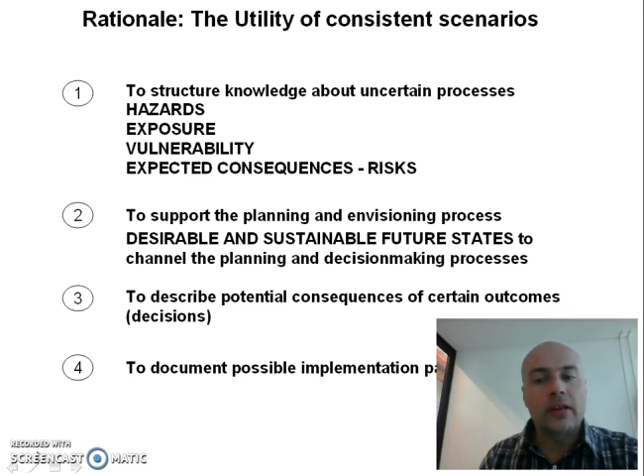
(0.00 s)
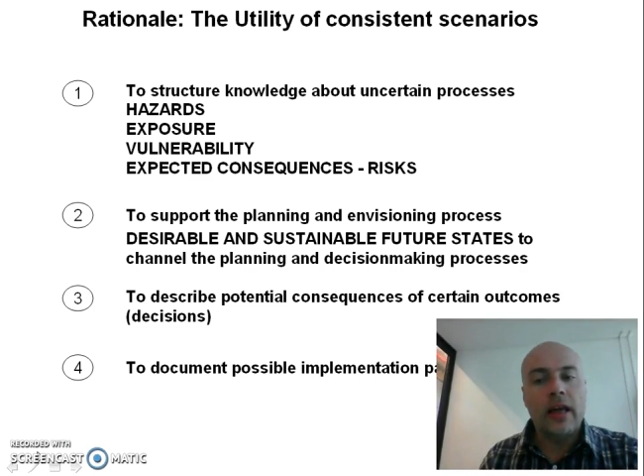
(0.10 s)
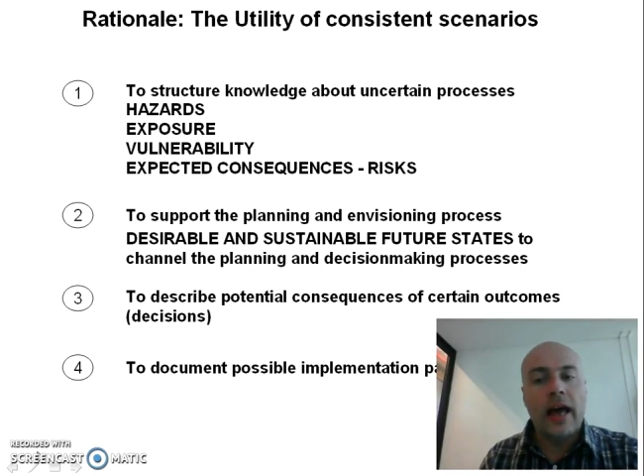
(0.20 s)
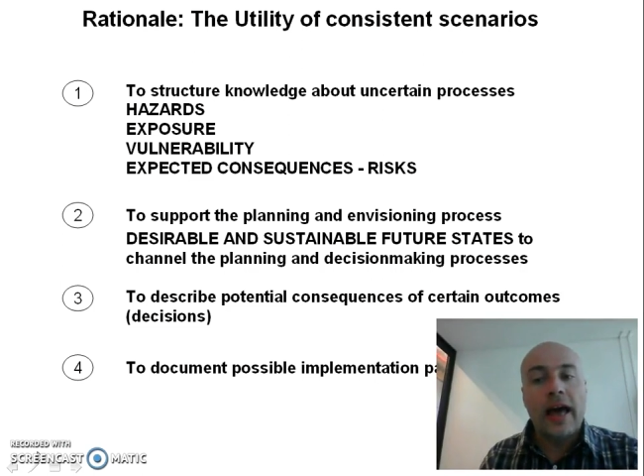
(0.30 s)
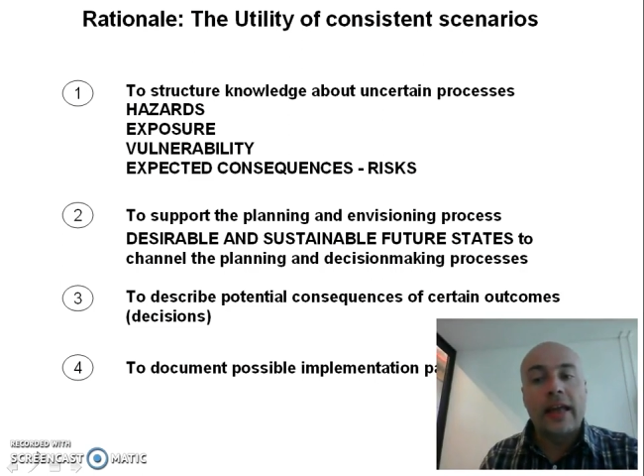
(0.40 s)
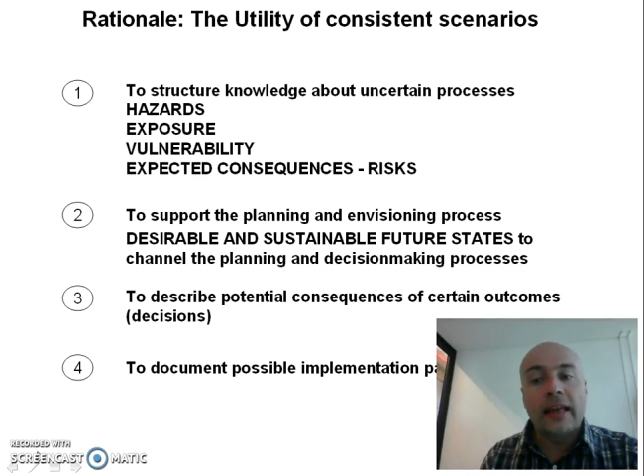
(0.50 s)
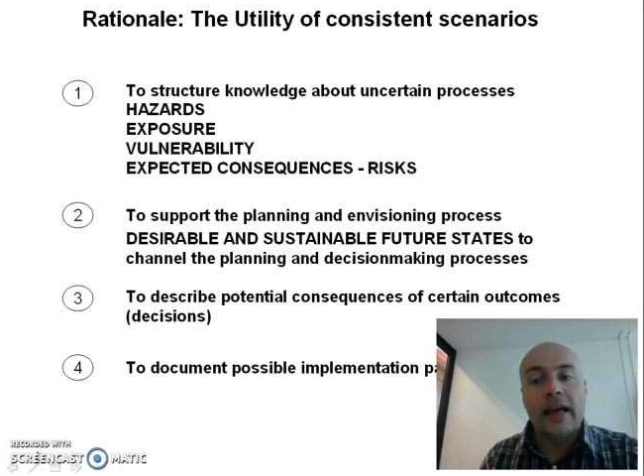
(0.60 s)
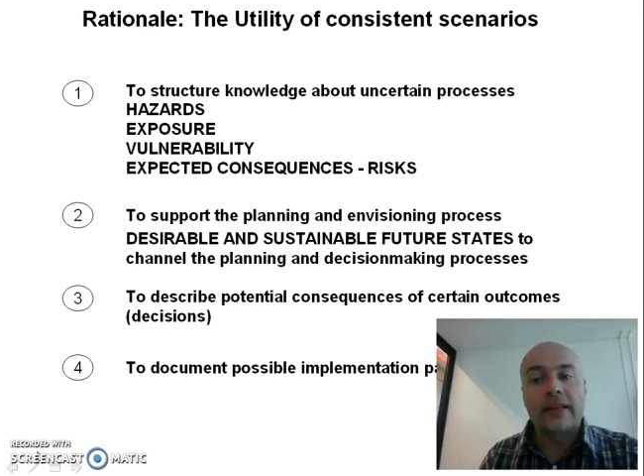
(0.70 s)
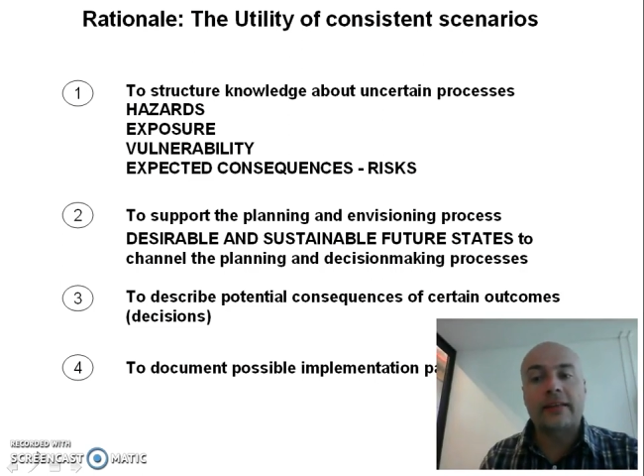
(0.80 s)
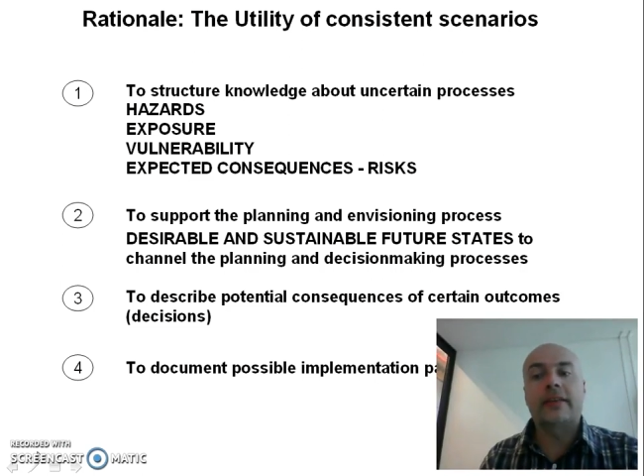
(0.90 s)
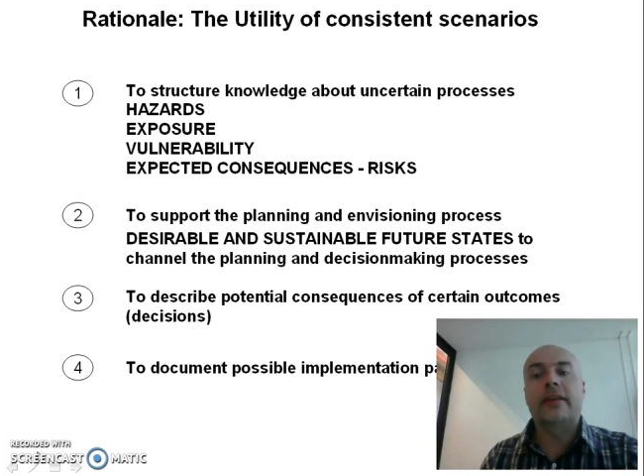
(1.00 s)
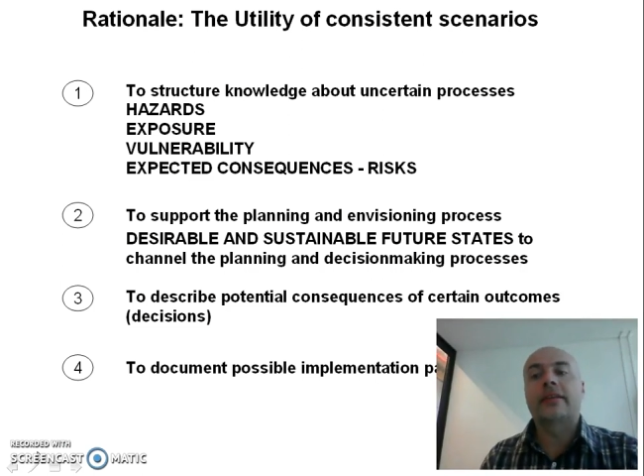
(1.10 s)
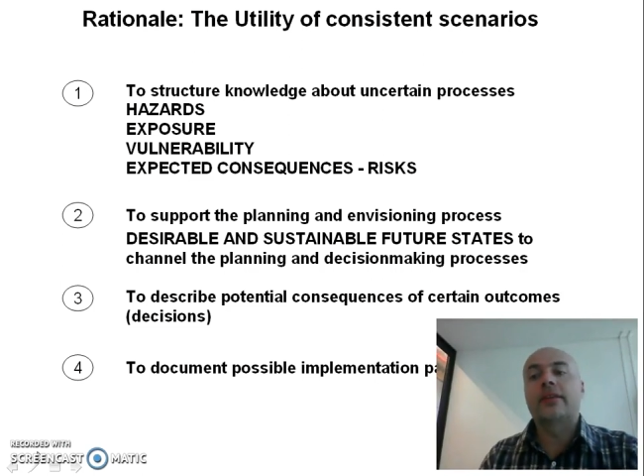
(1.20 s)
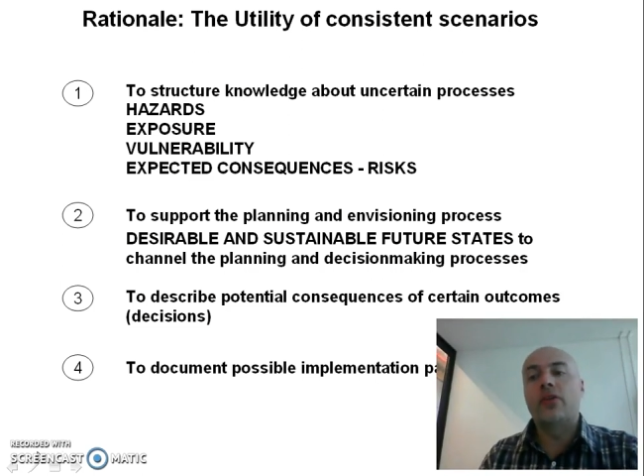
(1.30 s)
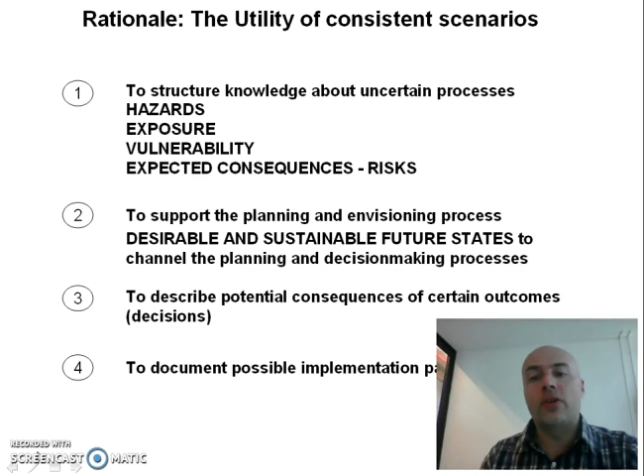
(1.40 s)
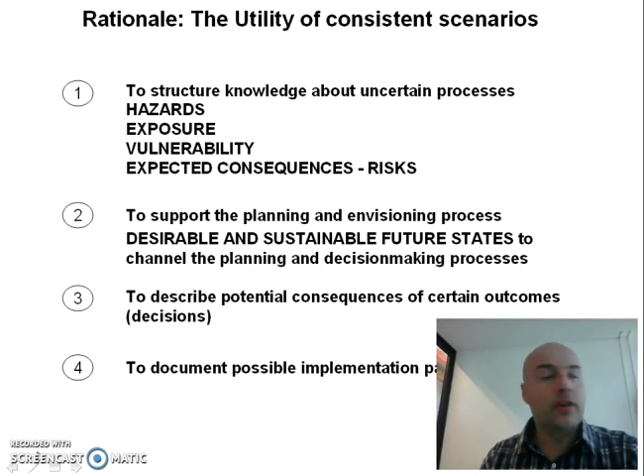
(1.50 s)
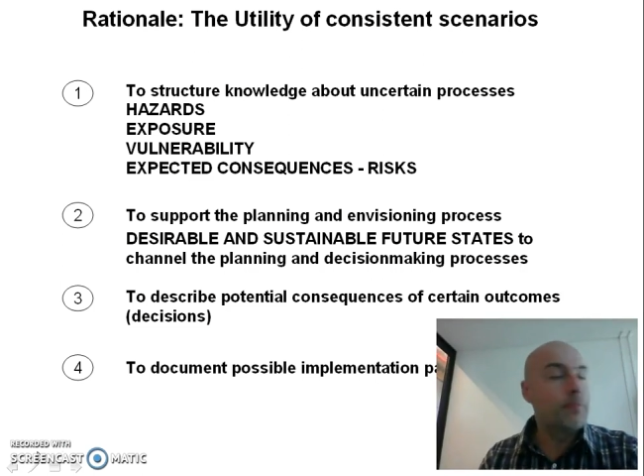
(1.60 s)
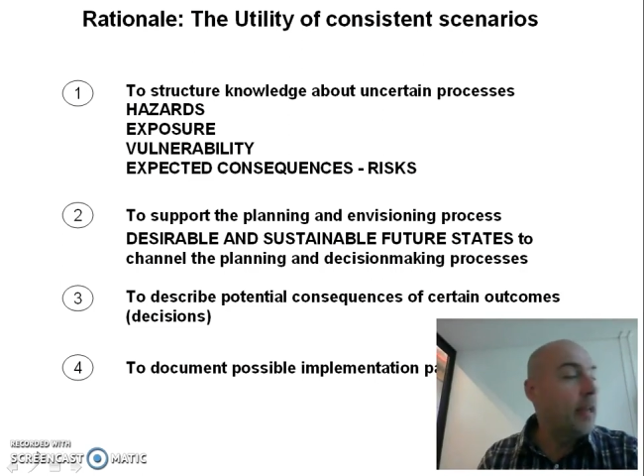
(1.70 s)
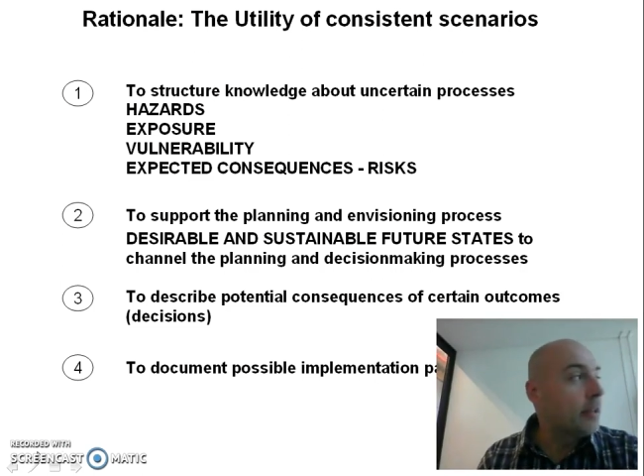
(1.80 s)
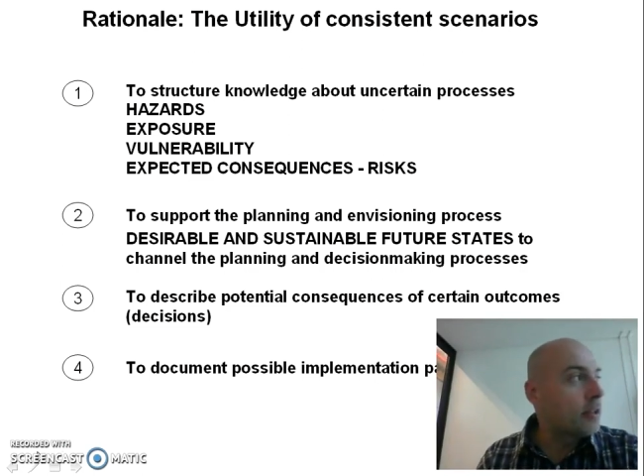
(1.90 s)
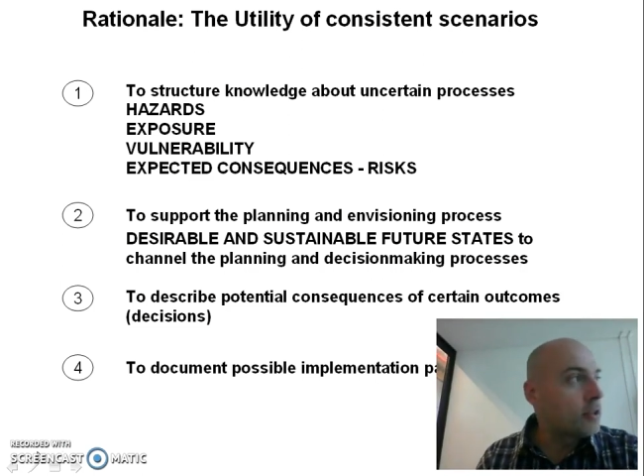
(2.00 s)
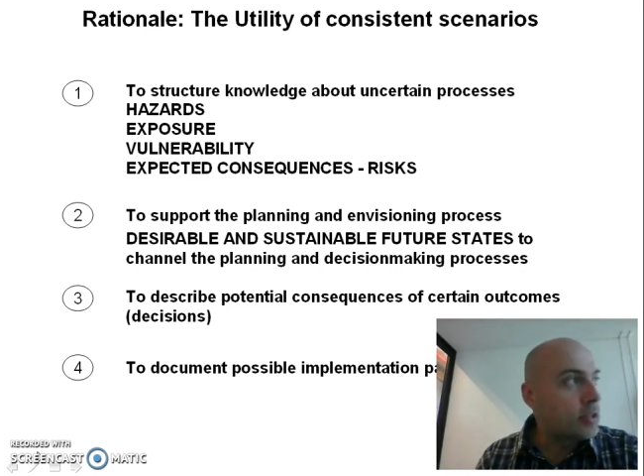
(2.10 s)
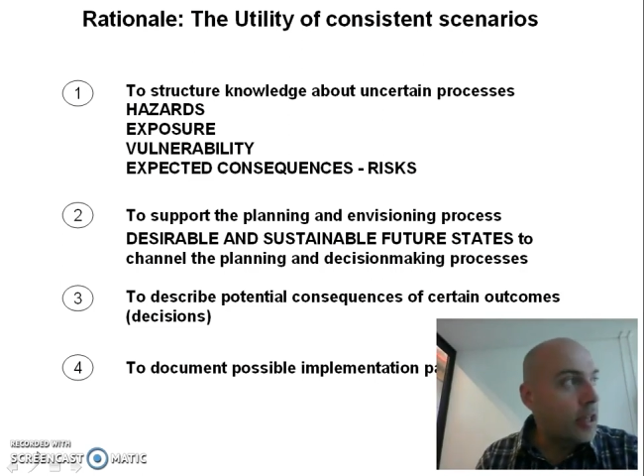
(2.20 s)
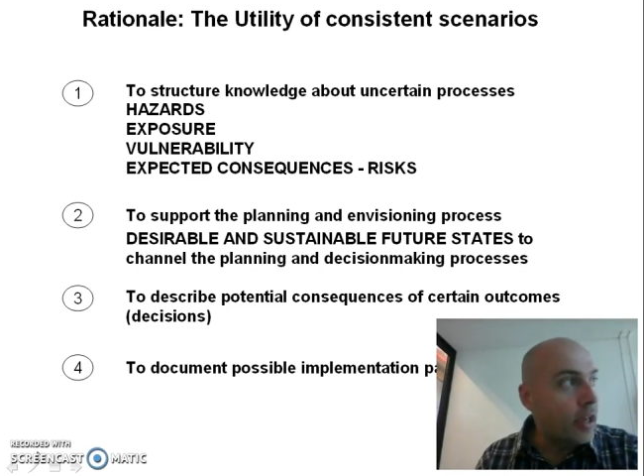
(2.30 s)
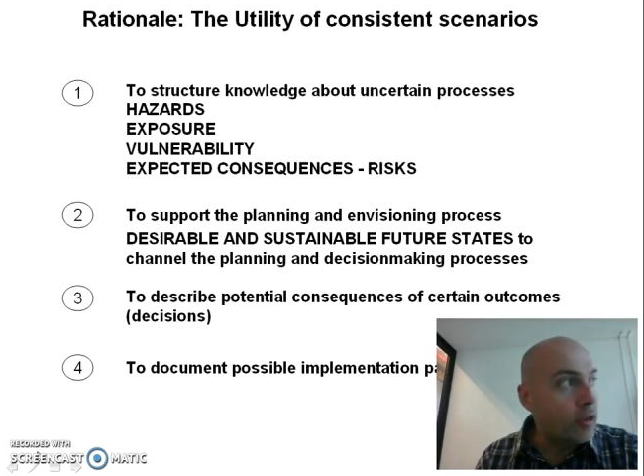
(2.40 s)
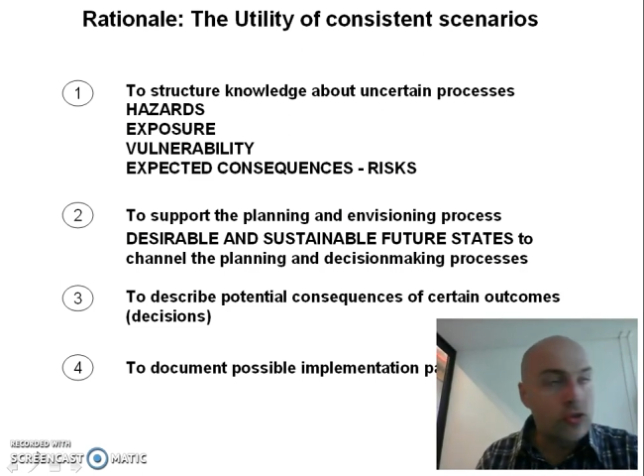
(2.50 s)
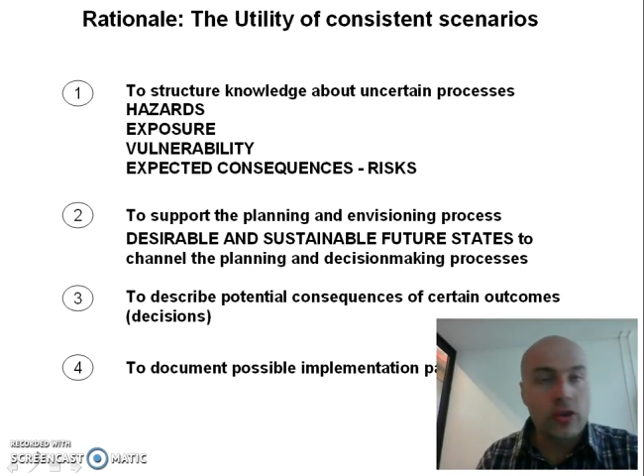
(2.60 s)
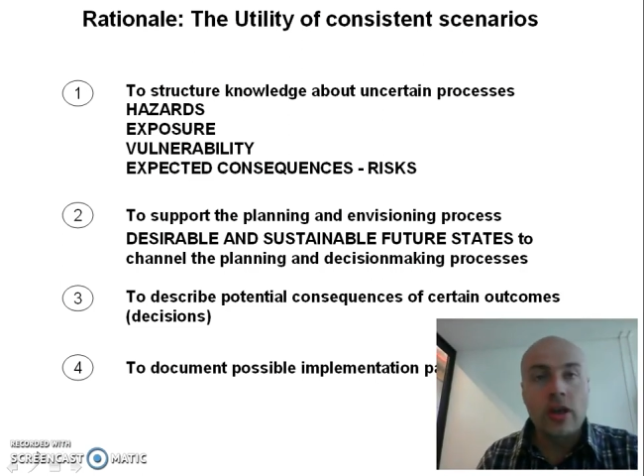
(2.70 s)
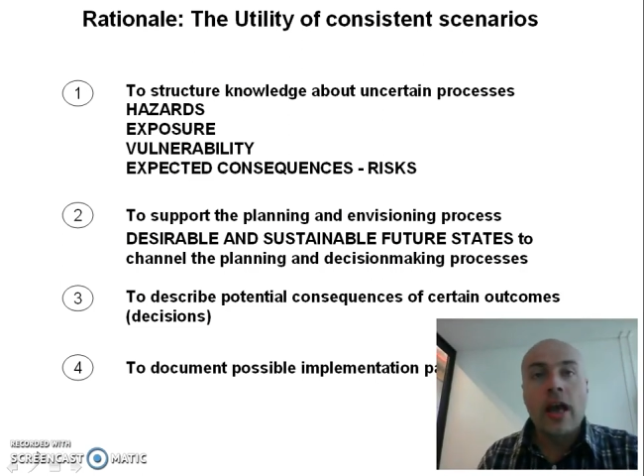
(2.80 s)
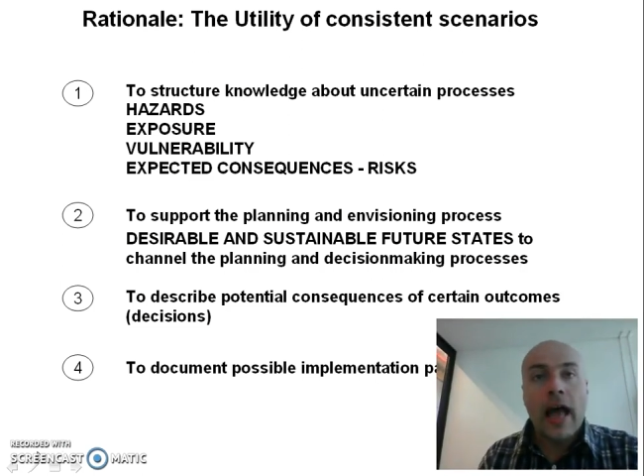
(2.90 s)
highlight at an early planning stage